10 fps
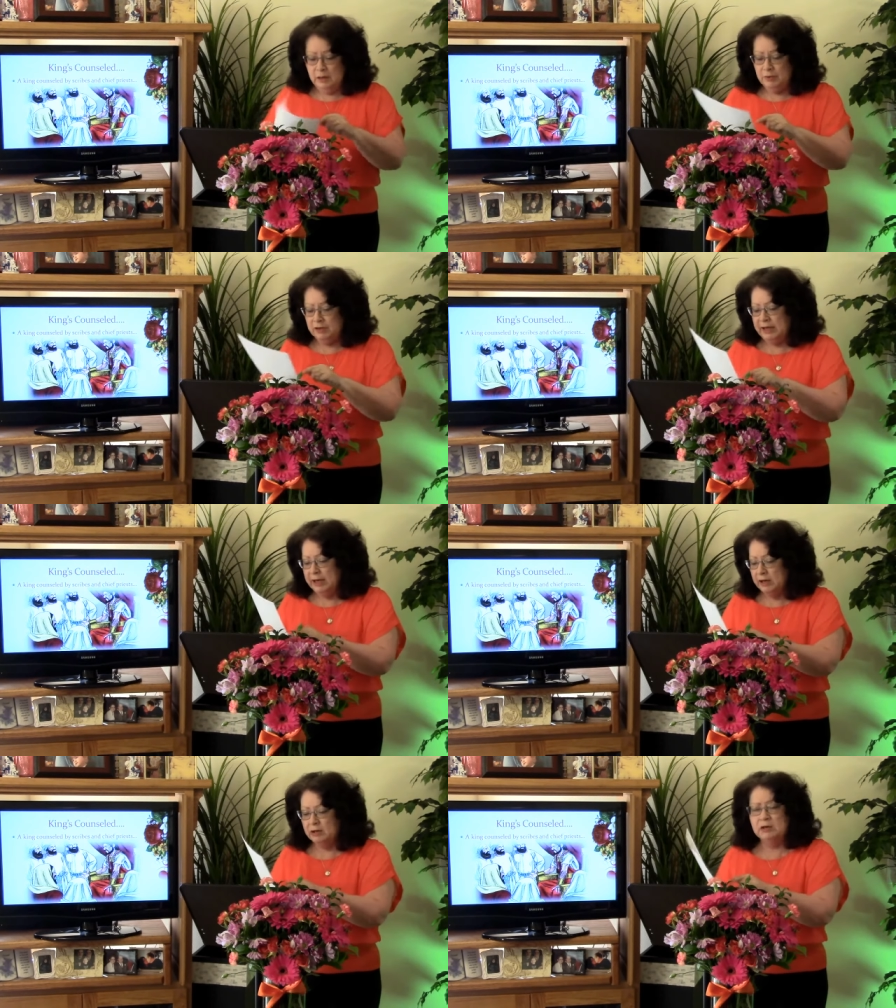But
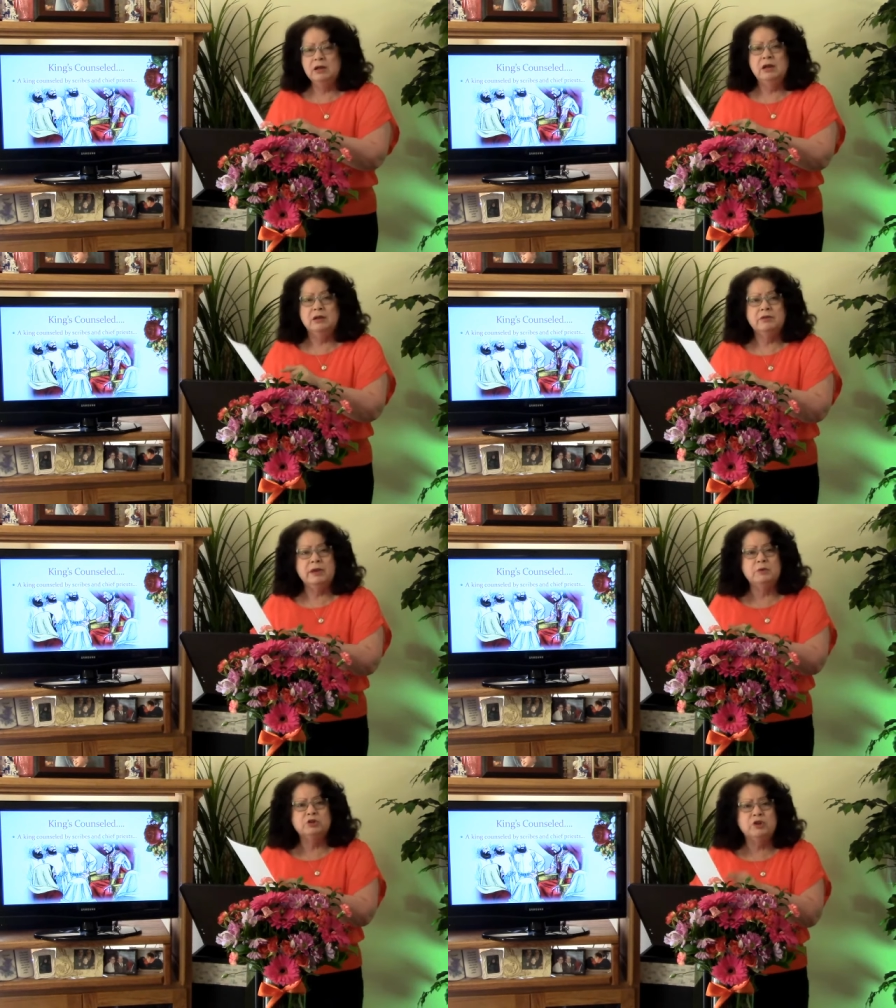here,
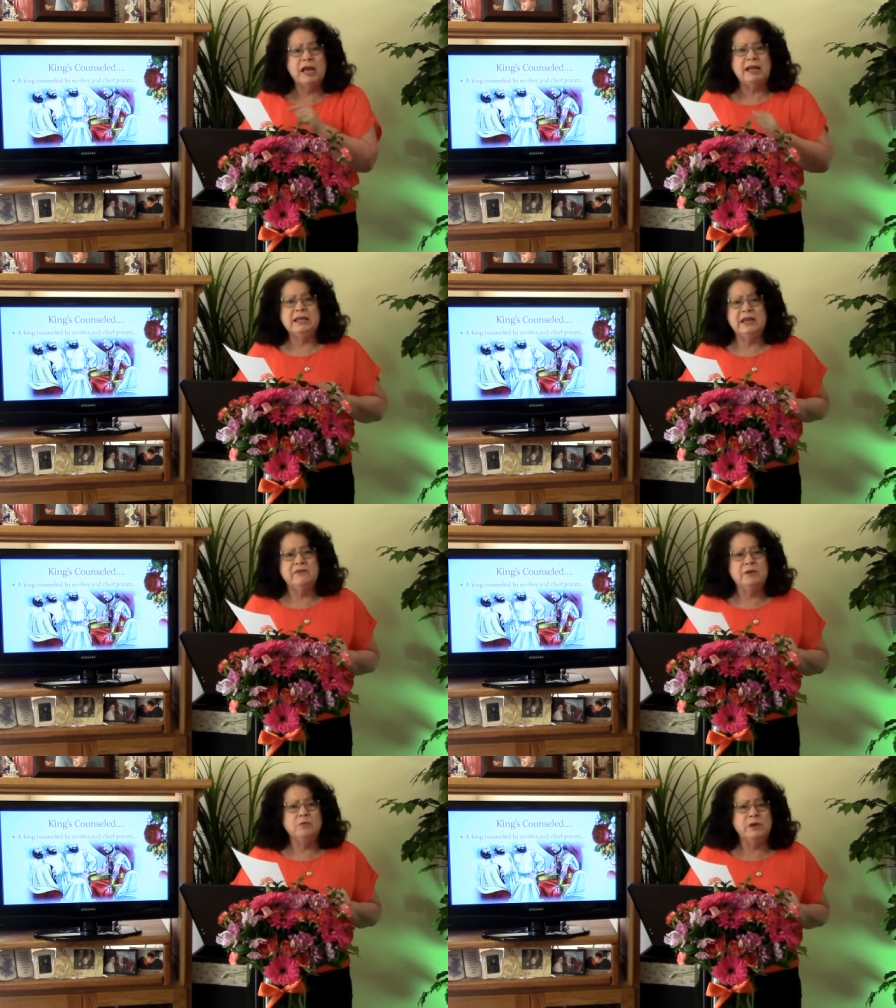they were trying to
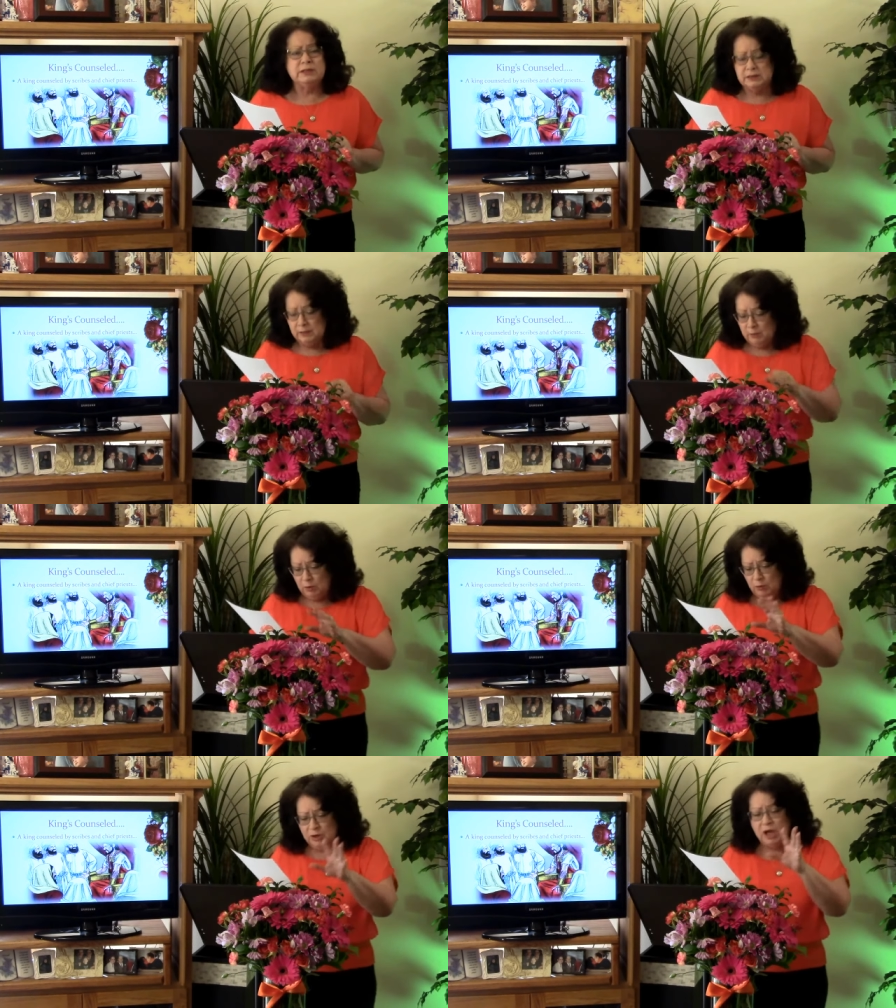give him wisdom.
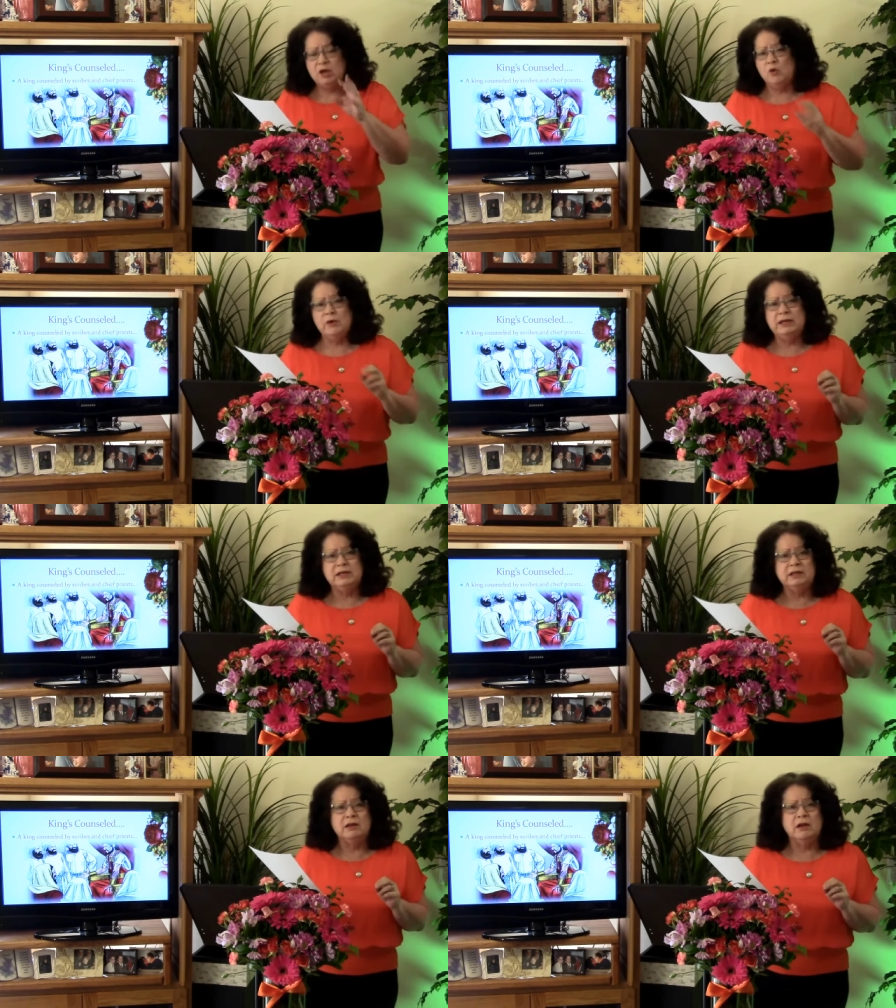And we're not going
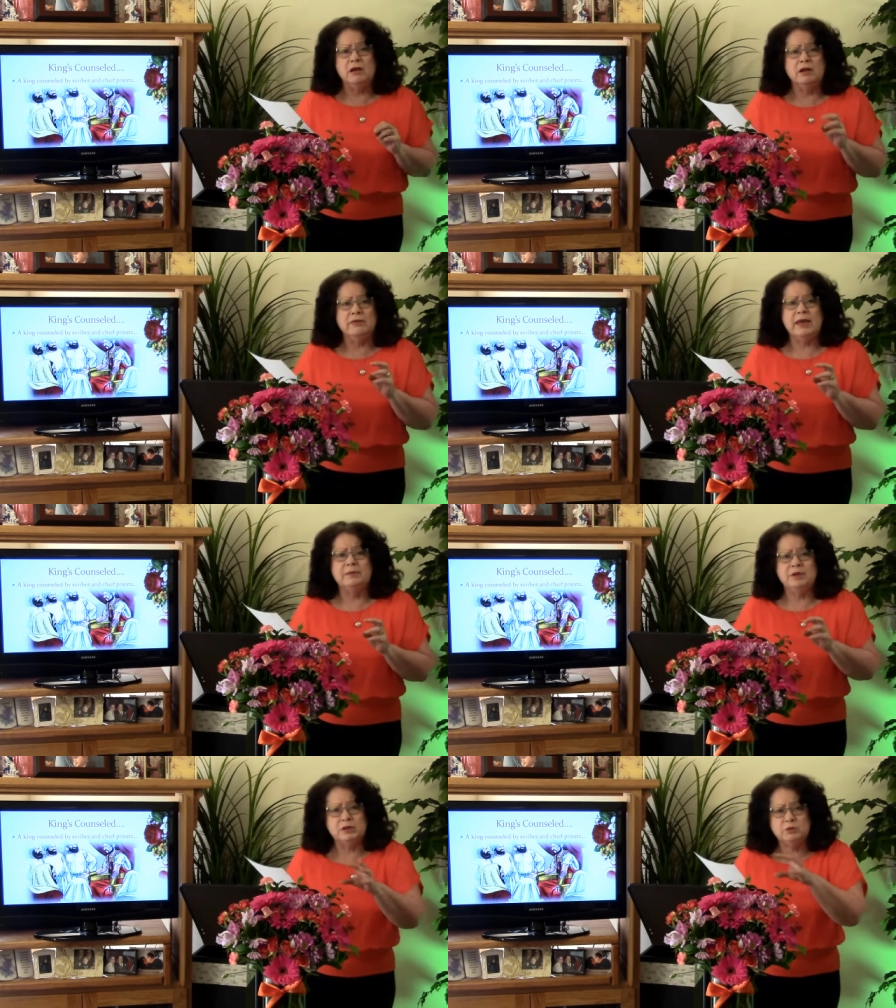into all of
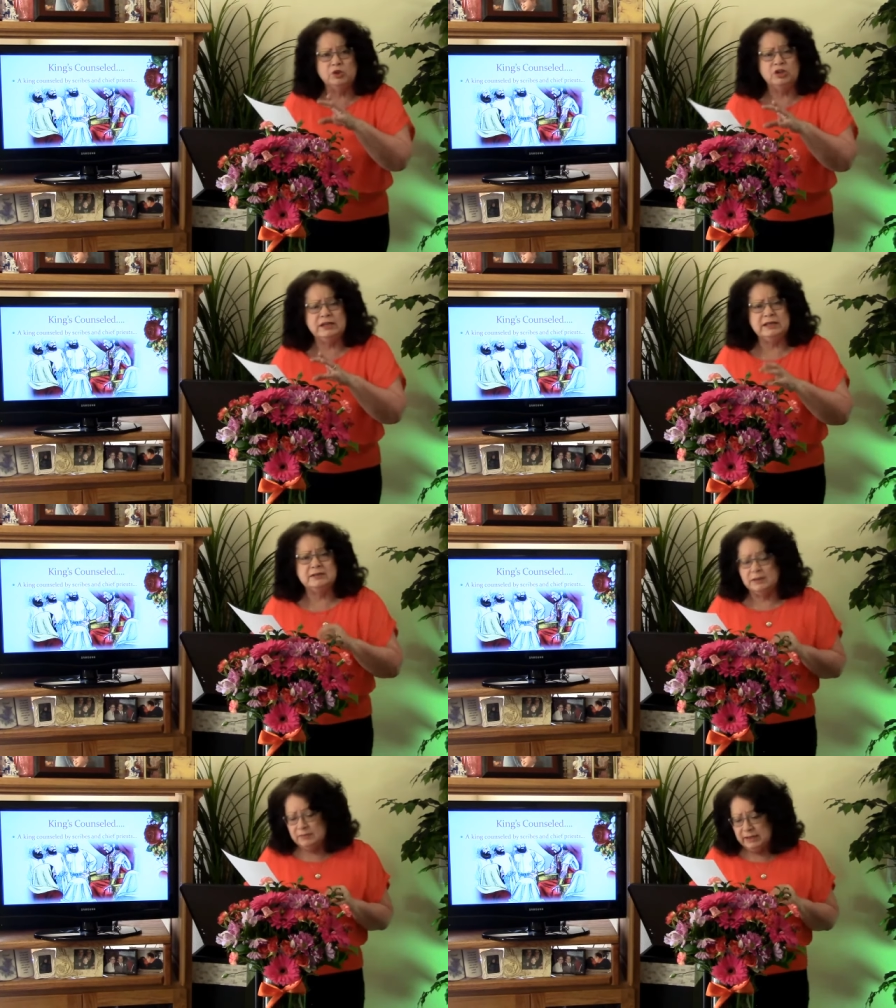that because we're looking at
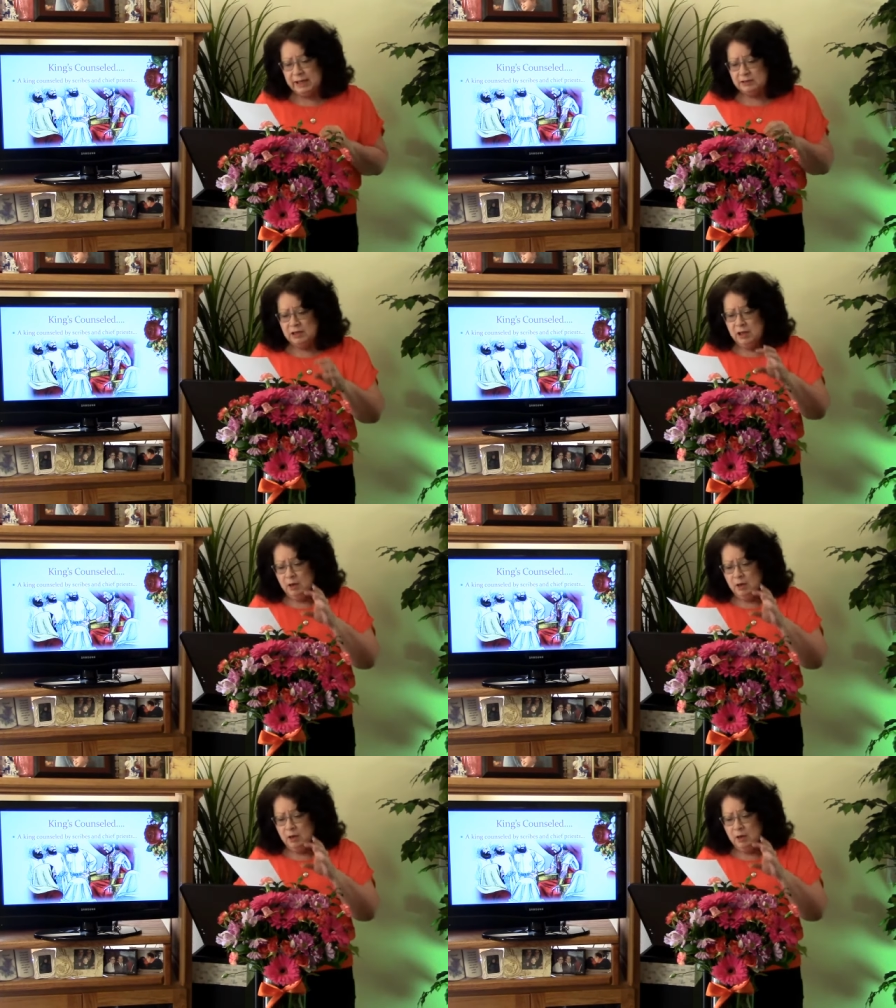something else.